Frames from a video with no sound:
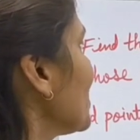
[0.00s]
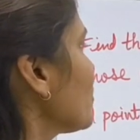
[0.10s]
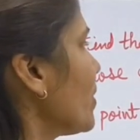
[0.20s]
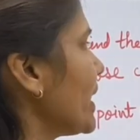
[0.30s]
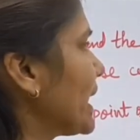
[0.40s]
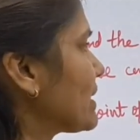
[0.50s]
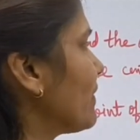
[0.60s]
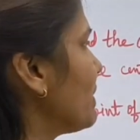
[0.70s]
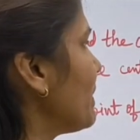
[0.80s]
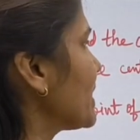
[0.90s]
So
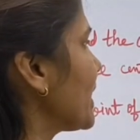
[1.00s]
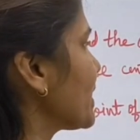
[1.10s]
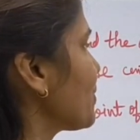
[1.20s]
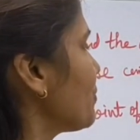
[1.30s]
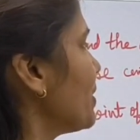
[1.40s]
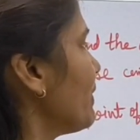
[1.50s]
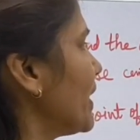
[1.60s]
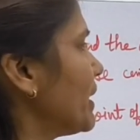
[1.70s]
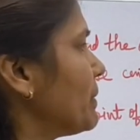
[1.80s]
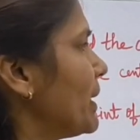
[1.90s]
x1 plus x2
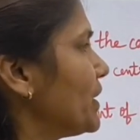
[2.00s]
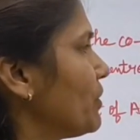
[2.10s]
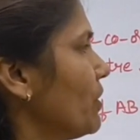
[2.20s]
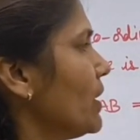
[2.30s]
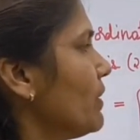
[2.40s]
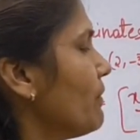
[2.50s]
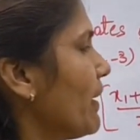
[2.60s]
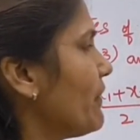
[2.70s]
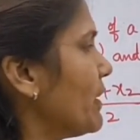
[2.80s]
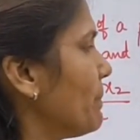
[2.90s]
divided by 2,
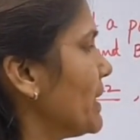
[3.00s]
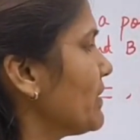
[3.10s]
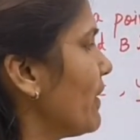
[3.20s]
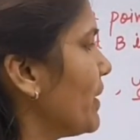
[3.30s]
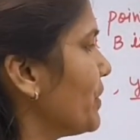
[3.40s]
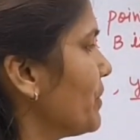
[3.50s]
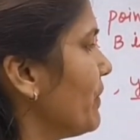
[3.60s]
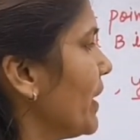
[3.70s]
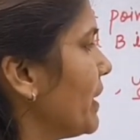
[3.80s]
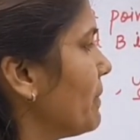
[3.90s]
y1 plus y2
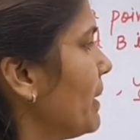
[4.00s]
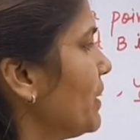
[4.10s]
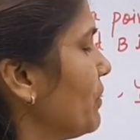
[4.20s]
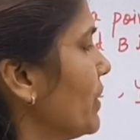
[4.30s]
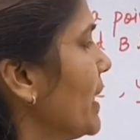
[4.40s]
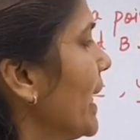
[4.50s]
divided by 2.